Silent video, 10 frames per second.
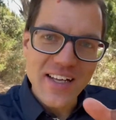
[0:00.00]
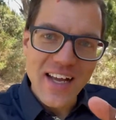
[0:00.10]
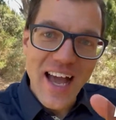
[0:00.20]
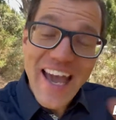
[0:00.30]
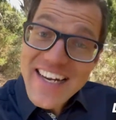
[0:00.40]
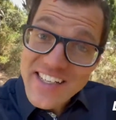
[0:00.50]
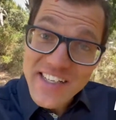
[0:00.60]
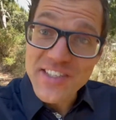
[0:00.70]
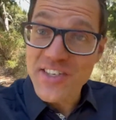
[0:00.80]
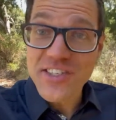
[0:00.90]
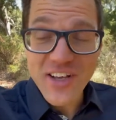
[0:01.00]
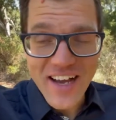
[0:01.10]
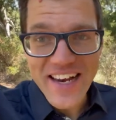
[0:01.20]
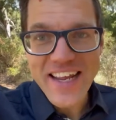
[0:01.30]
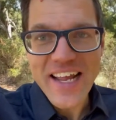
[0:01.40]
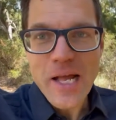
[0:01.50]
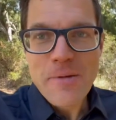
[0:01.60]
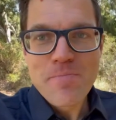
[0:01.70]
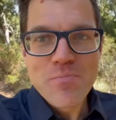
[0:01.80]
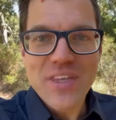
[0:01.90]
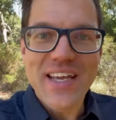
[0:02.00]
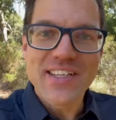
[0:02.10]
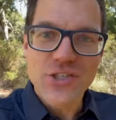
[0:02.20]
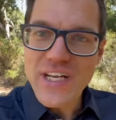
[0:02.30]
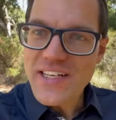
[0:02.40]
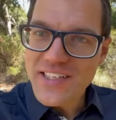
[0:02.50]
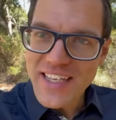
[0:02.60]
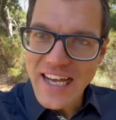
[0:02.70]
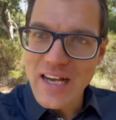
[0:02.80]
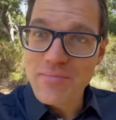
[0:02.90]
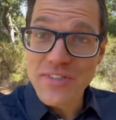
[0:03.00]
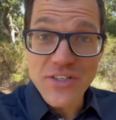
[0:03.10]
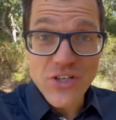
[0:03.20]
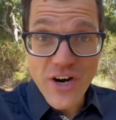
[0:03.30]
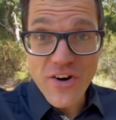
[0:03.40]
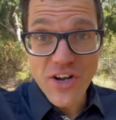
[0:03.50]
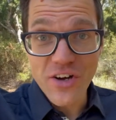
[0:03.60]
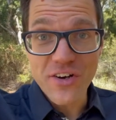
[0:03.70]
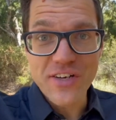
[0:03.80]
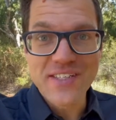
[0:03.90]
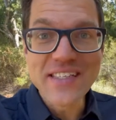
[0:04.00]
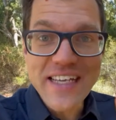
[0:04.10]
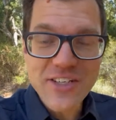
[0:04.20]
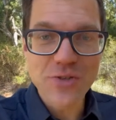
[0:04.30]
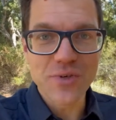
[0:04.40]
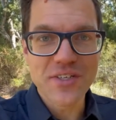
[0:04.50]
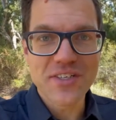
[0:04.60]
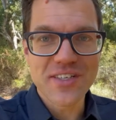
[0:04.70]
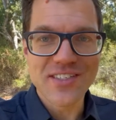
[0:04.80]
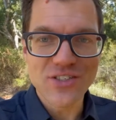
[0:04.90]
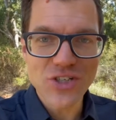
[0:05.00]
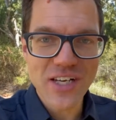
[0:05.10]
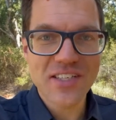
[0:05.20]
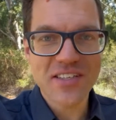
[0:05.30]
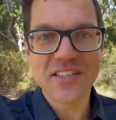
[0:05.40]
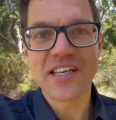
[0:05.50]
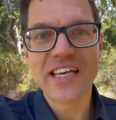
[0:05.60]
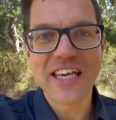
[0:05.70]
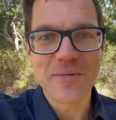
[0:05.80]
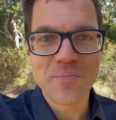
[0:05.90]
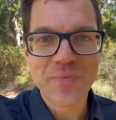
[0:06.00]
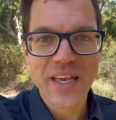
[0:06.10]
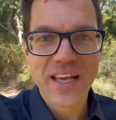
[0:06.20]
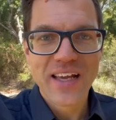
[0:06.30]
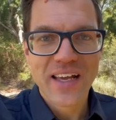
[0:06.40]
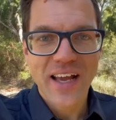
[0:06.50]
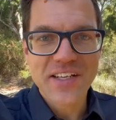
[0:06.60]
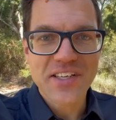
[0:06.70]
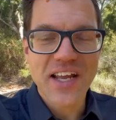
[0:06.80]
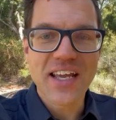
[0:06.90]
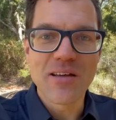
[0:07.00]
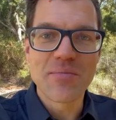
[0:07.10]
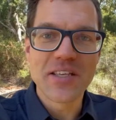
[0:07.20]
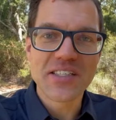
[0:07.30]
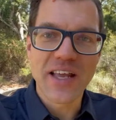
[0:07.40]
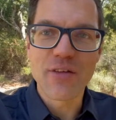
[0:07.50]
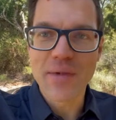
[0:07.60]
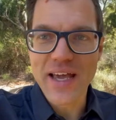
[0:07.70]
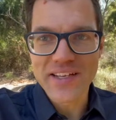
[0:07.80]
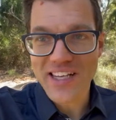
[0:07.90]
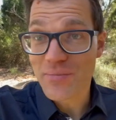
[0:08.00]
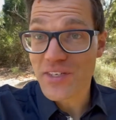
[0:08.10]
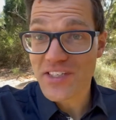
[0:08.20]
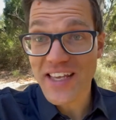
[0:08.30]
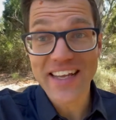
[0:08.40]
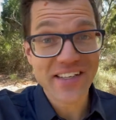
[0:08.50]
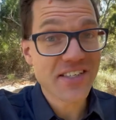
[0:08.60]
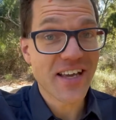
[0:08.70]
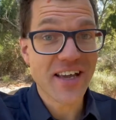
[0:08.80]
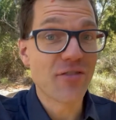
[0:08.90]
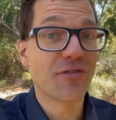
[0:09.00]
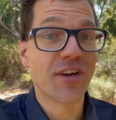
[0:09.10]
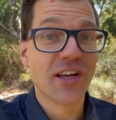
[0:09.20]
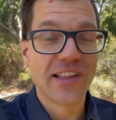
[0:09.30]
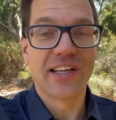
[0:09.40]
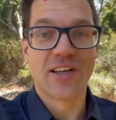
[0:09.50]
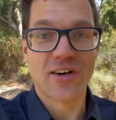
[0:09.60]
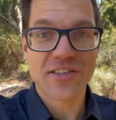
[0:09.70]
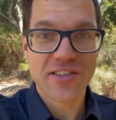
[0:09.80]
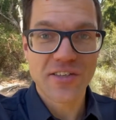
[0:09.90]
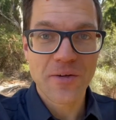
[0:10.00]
hated in society, yet Jesus comes to Jericho, detours just to see him and say to him, the Son of Man has come to seek and save the lost.